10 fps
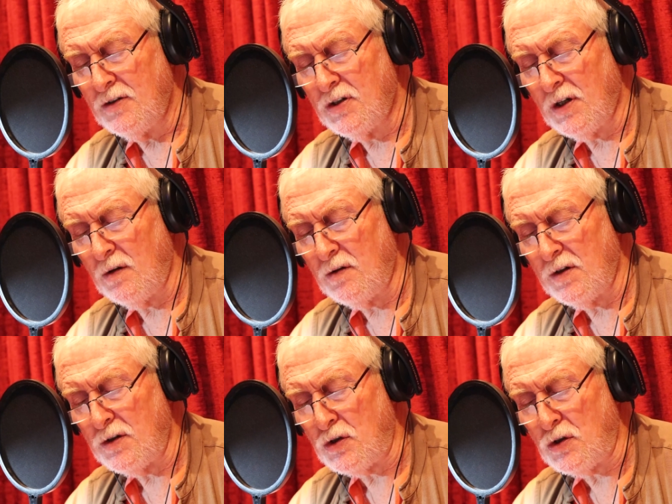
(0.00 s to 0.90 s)

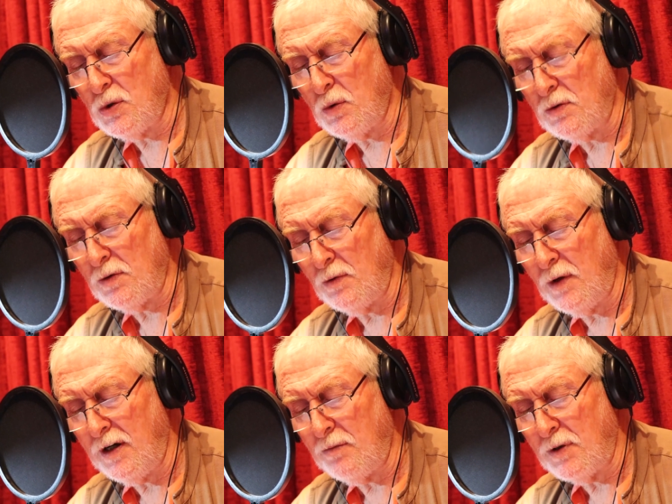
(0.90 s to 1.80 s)
Children shoo it
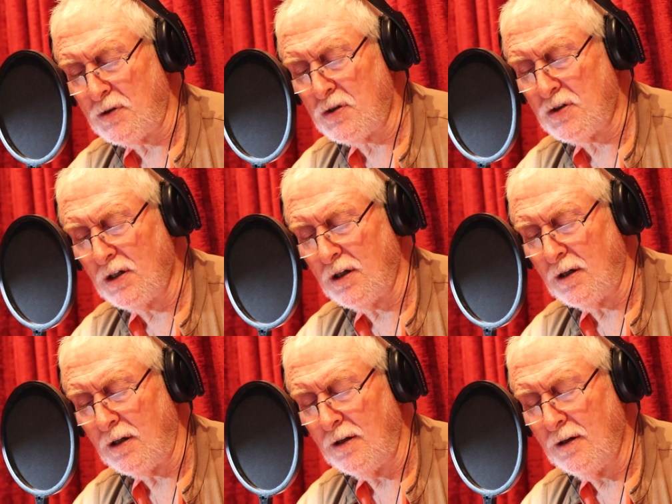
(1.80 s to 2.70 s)
away, but still,
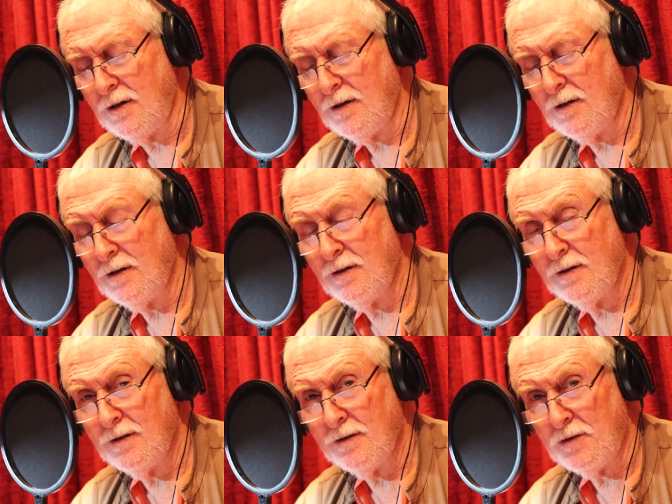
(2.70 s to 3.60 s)

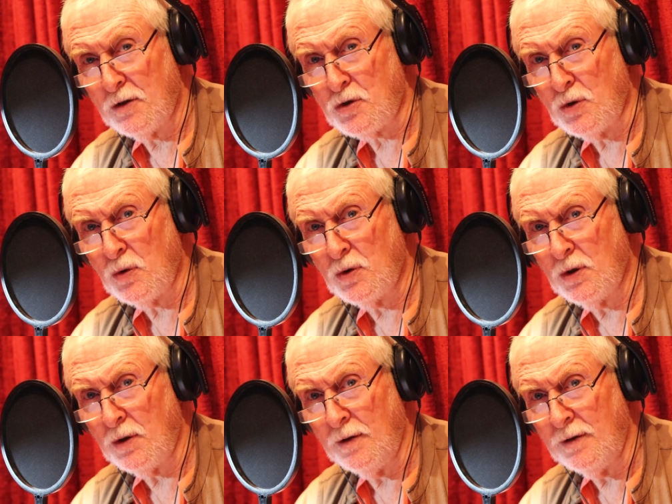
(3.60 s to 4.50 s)
there's no
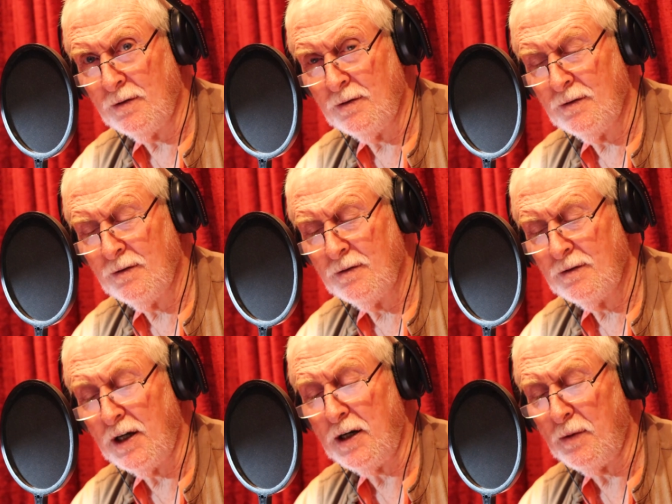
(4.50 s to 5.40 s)
good
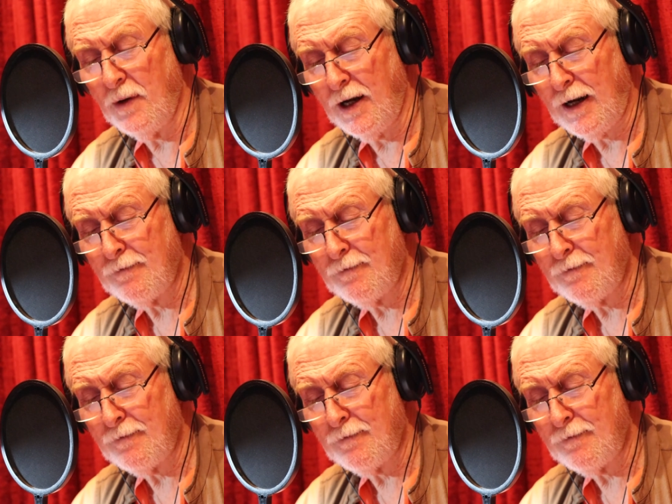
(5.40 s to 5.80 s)
anyway.